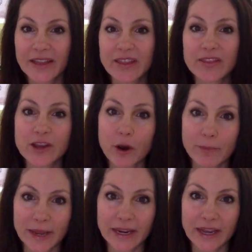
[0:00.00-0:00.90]
than the
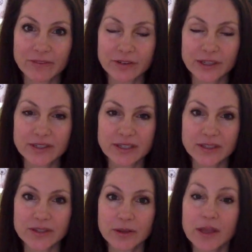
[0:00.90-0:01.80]
Omega, for
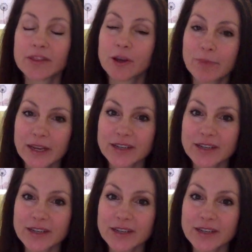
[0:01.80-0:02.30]
instance. The Omega